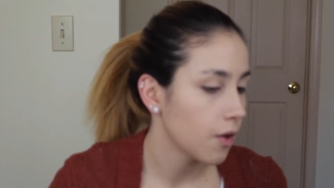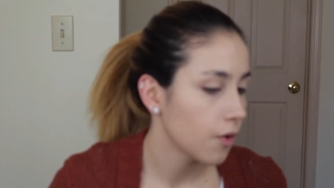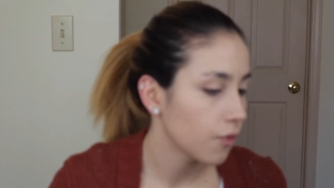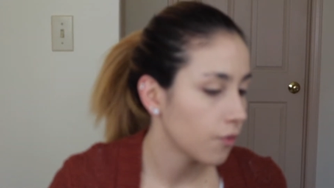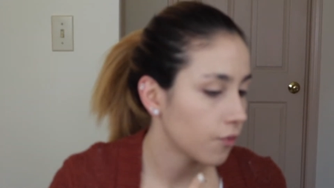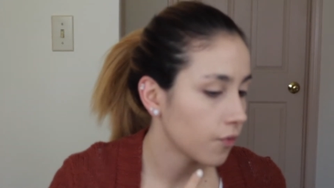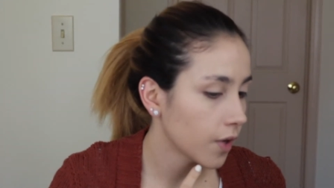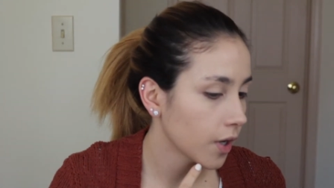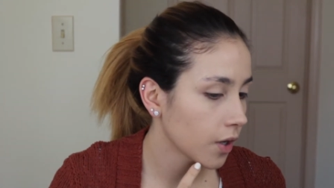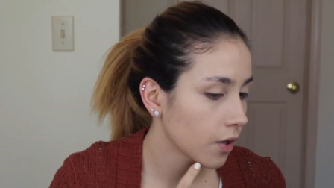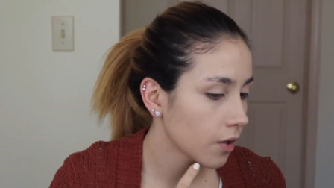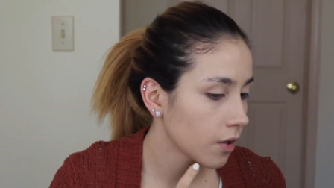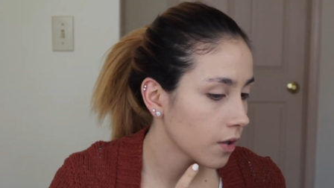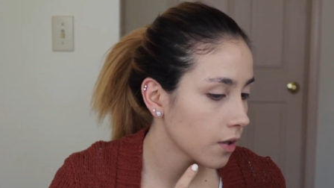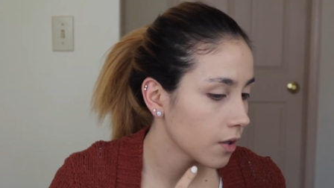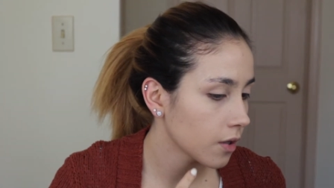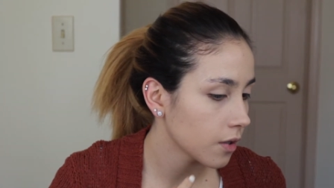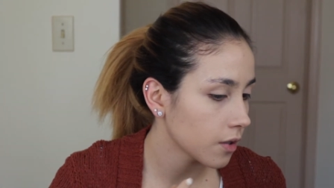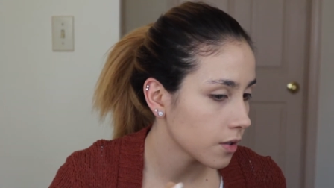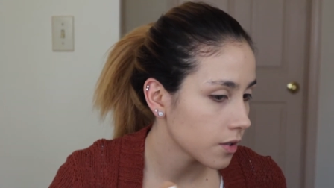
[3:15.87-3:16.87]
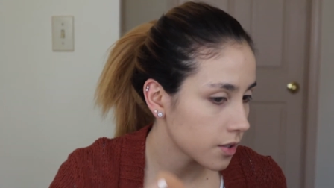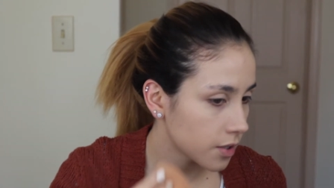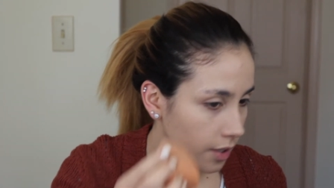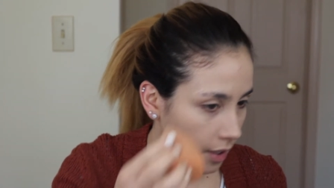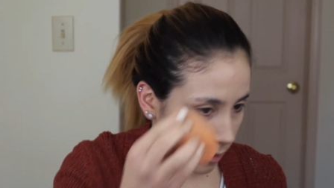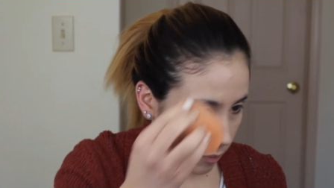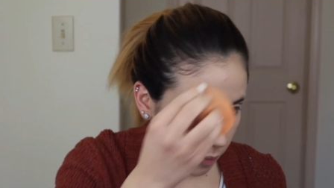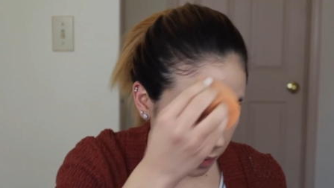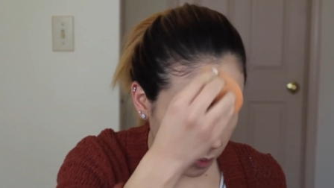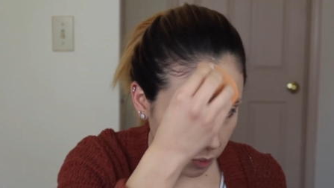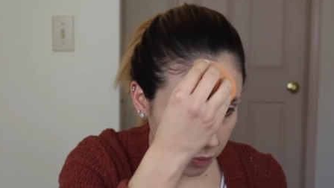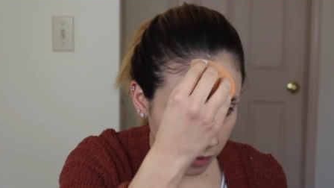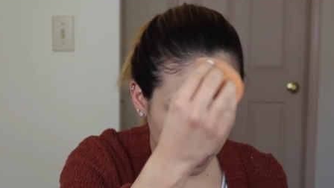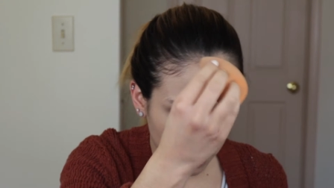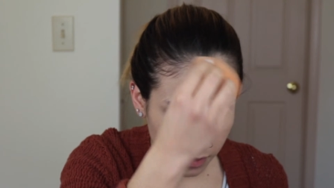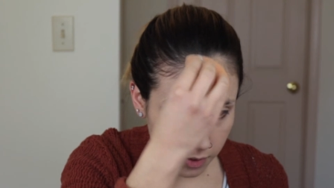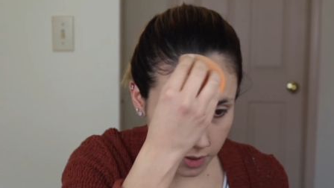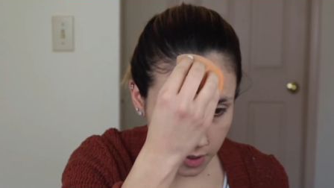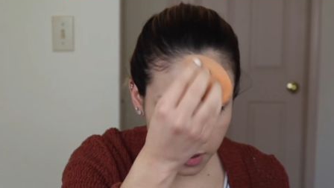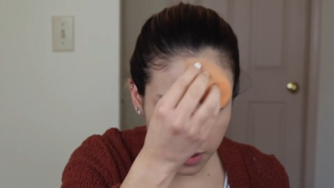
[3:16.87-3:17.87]
freckles and
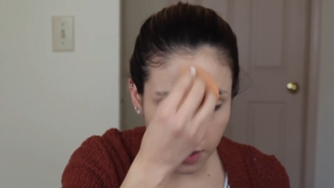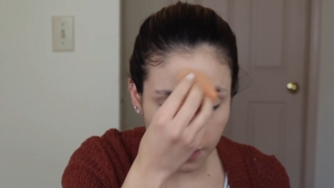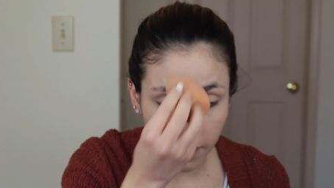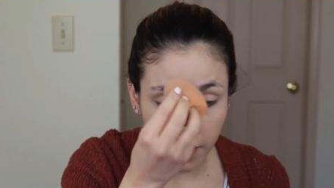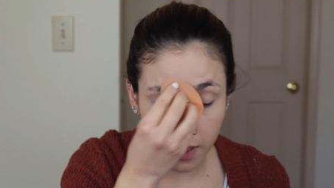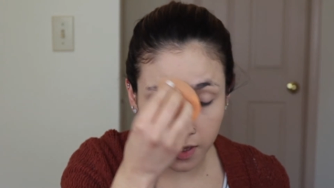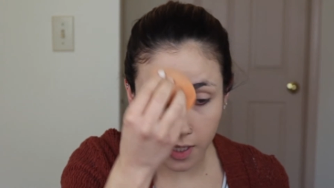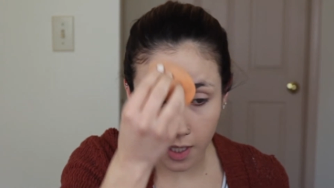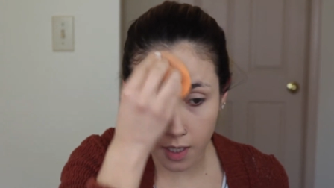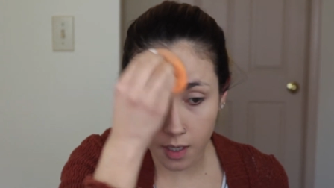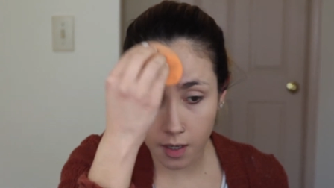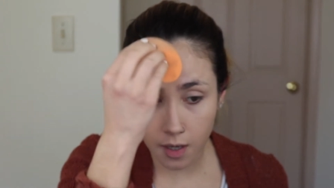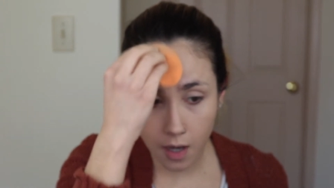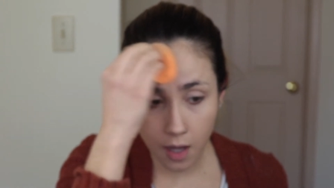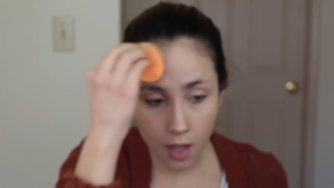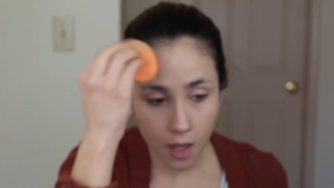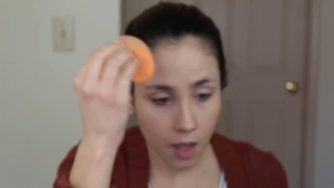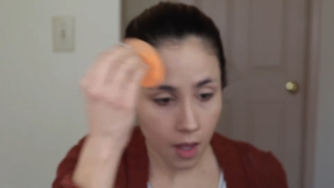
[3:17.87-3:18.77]
pimples and stuff like that.